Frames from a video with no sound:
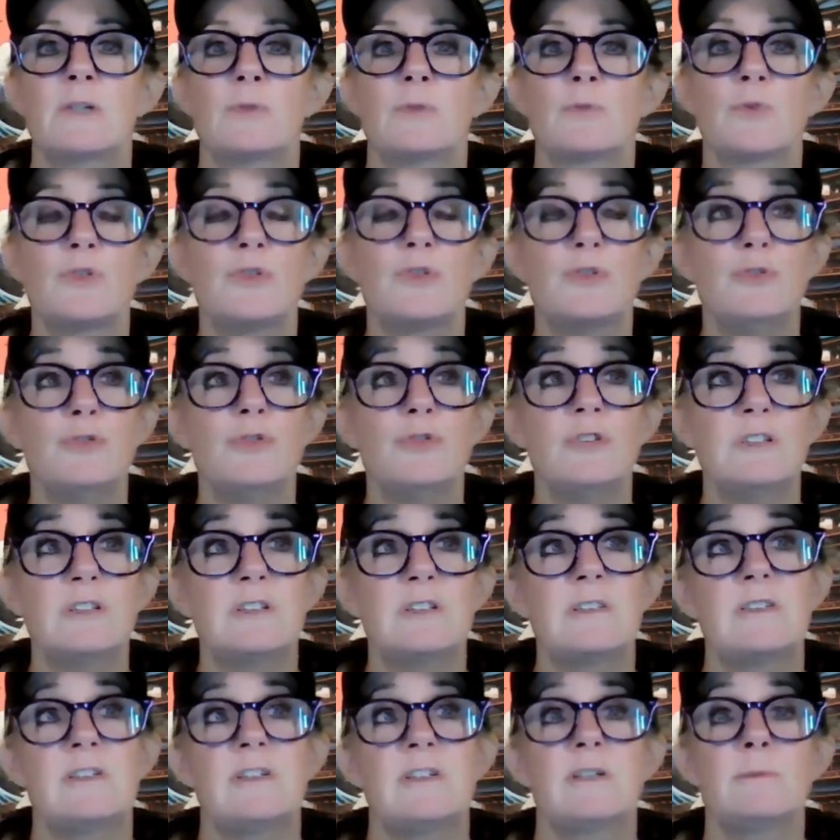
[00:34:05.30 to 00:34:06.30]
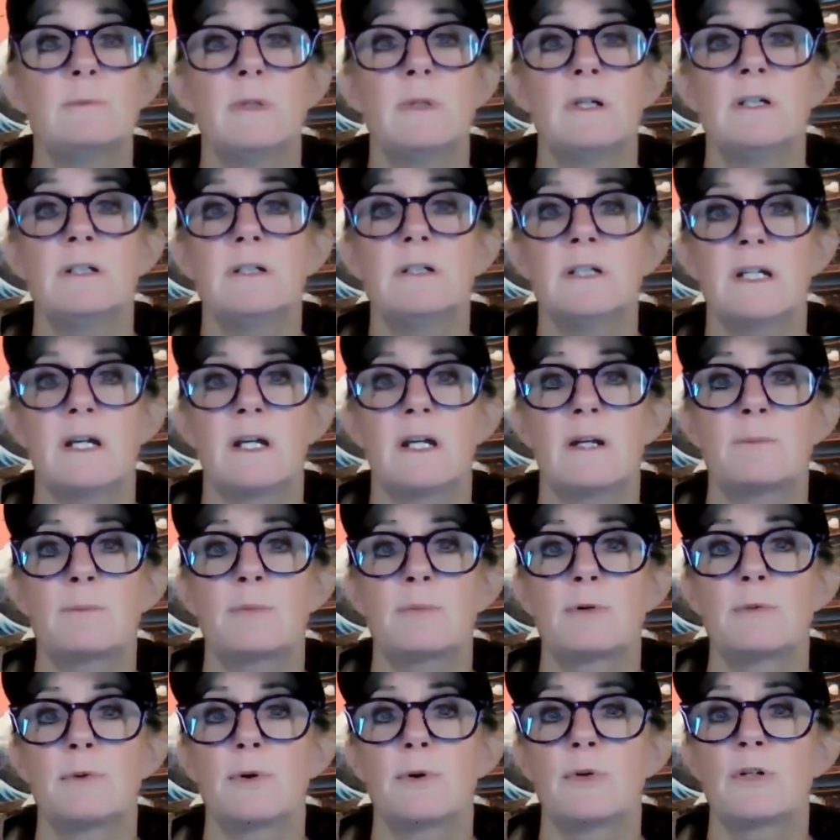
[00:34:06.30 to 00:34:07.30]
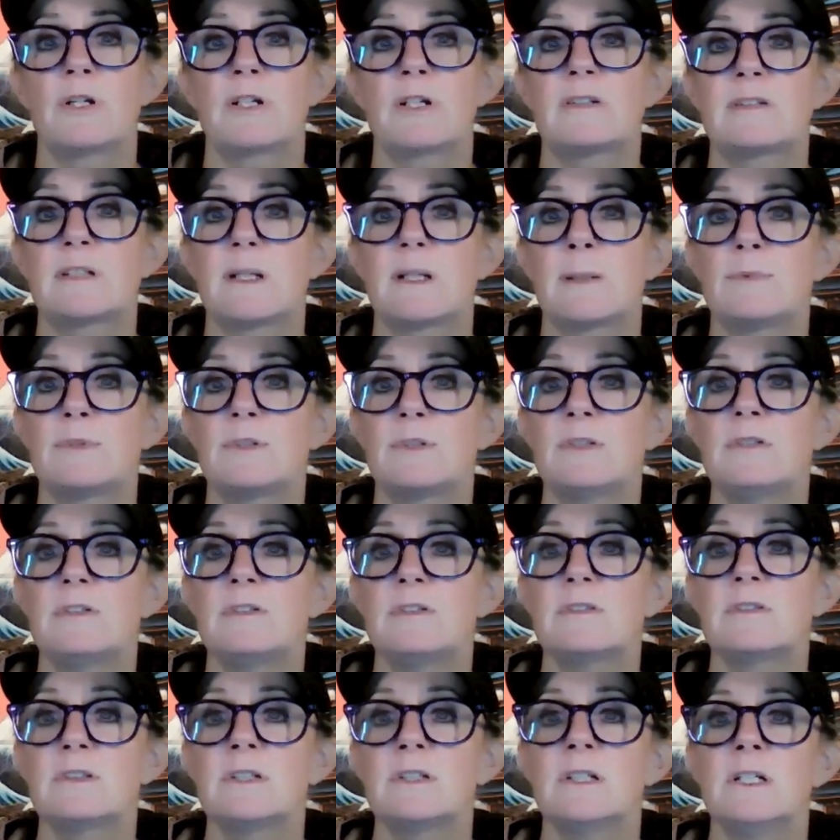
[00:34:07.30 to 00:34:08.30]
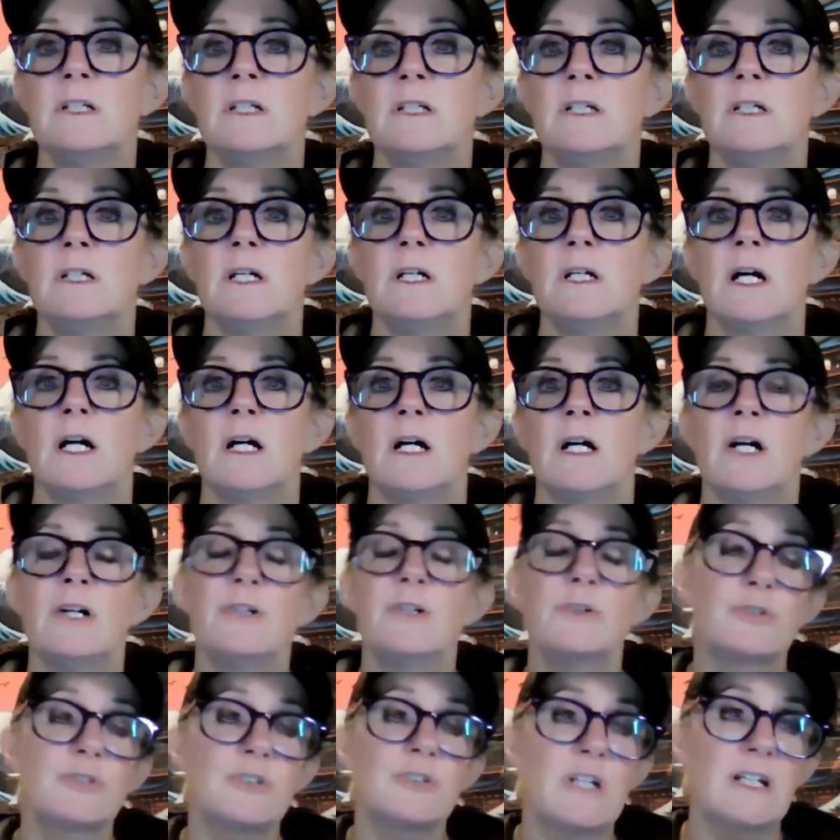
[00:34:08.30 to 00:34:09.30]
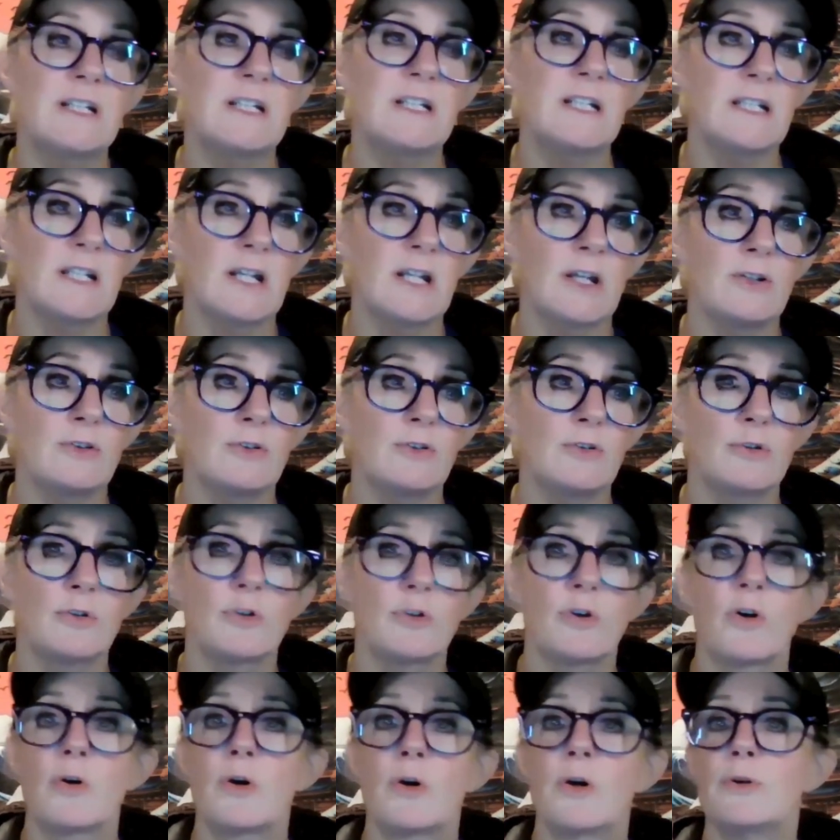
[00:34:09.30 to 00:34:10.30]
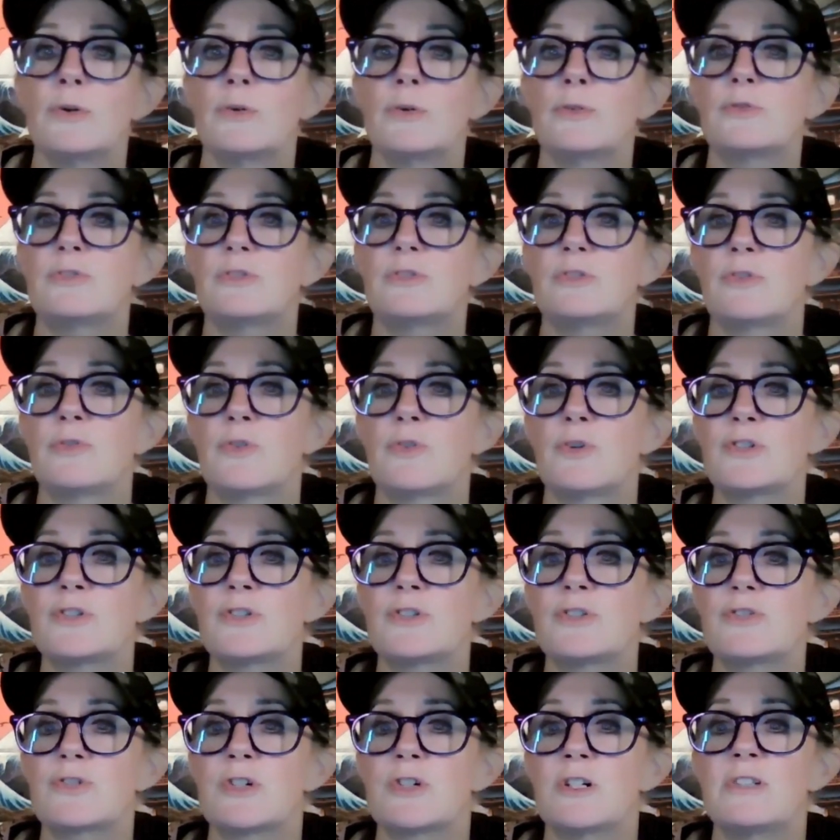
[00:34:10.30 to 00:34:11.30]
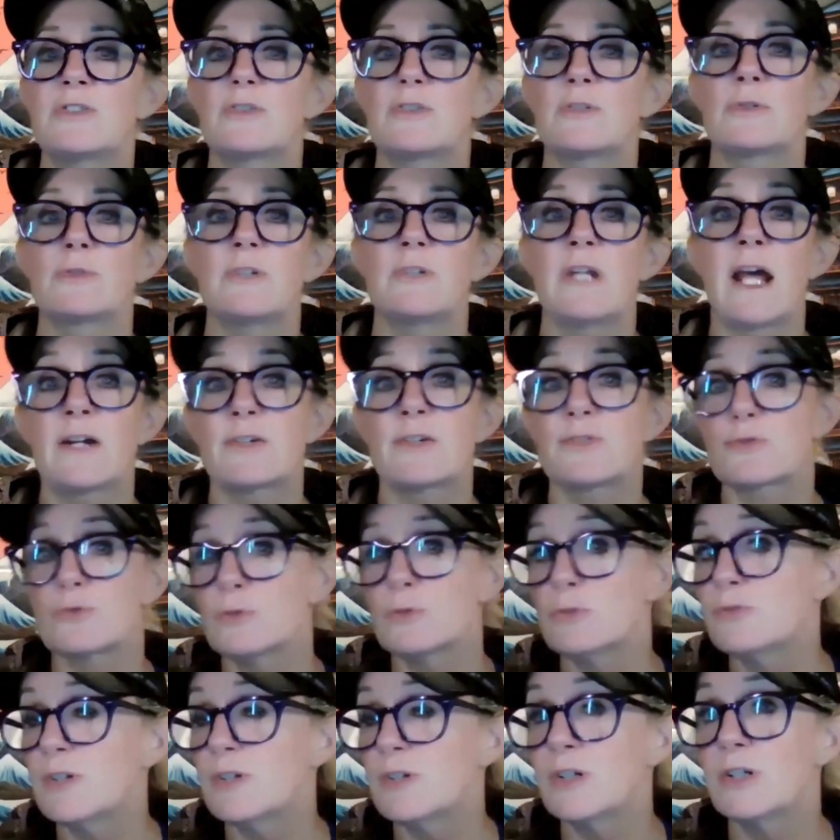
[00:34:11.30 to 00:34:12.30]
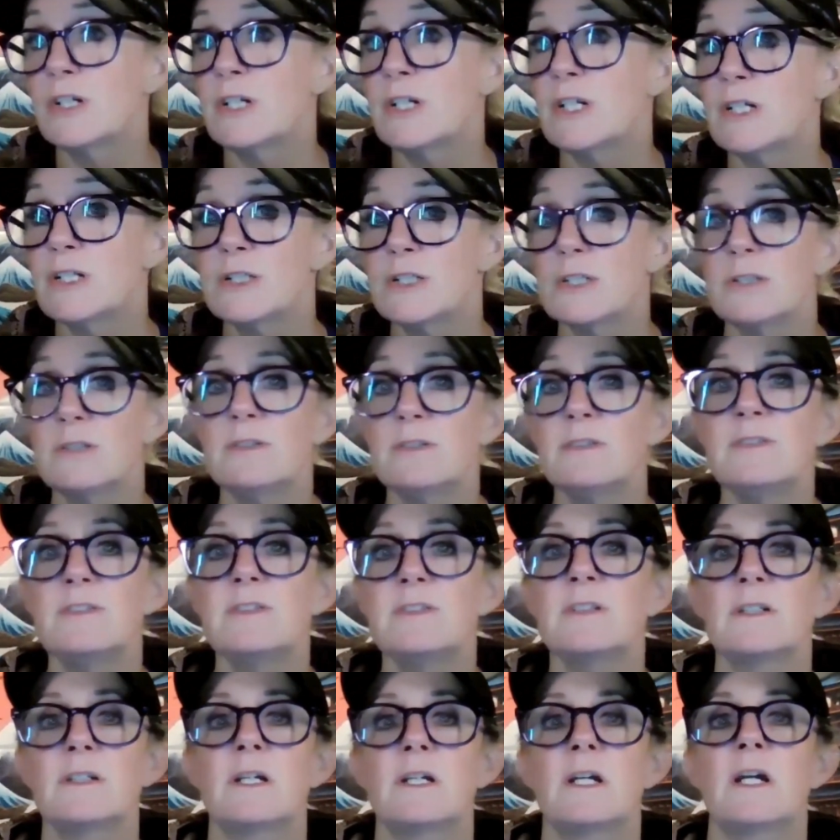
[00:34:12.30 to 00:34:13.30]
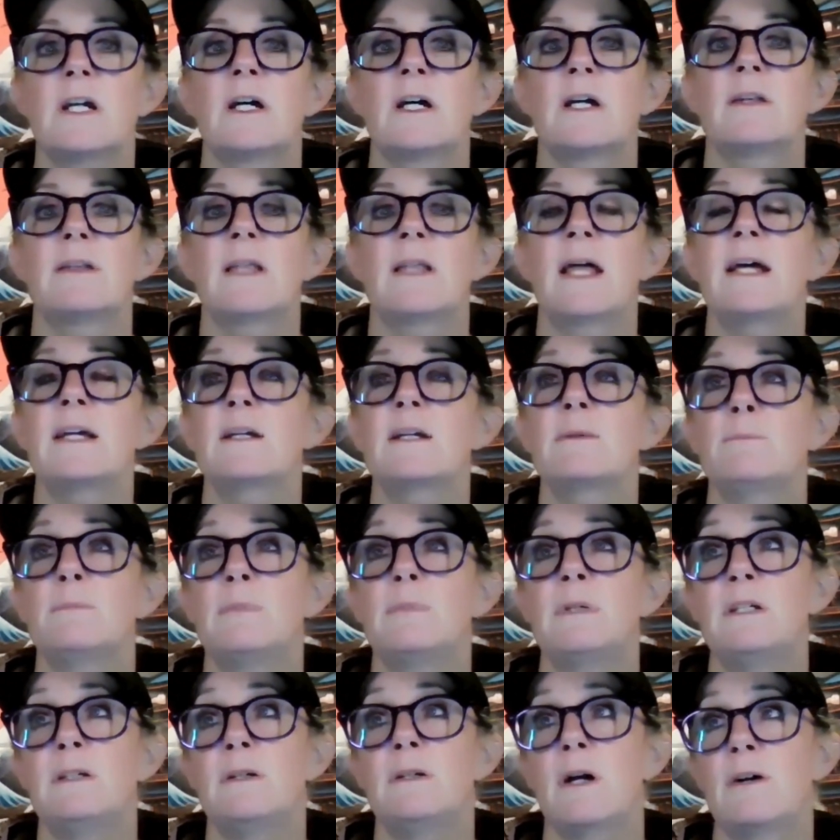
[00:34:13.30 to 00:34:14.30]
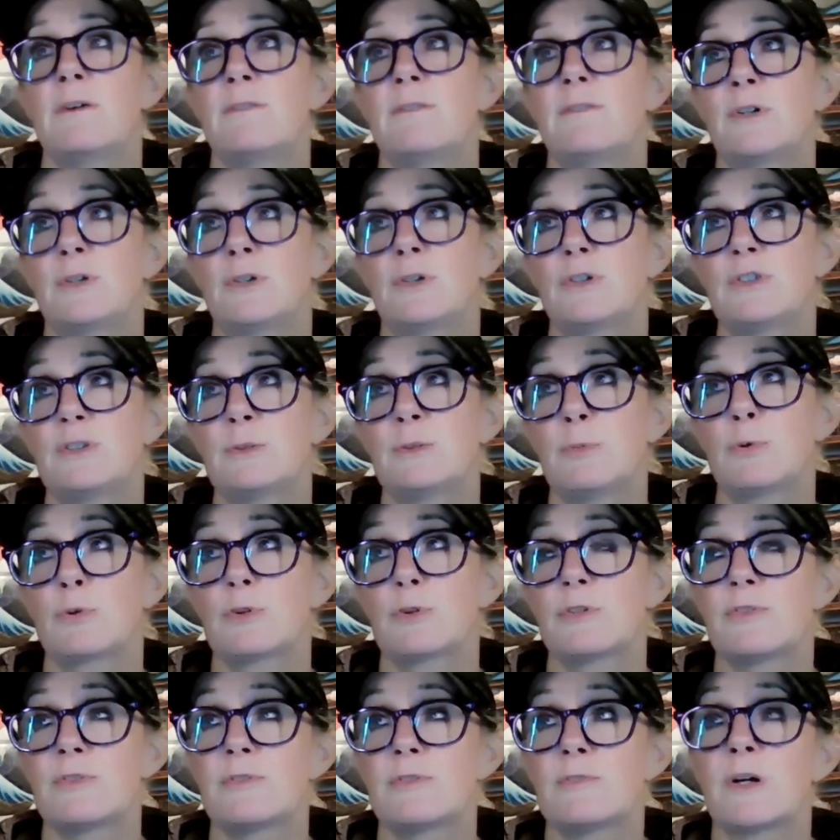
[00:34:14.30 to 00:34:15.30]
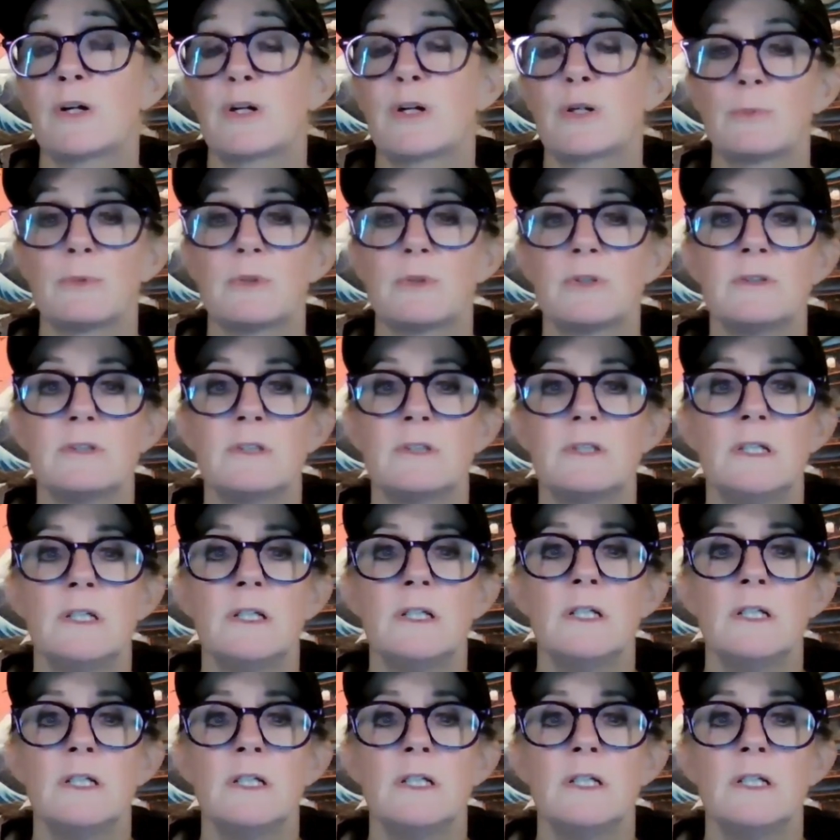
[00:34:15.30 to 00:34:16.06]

can reduce the stigma and promote acceptance. Understanding that neurodivergent traits are natural variations, and that can be a very supportive environment.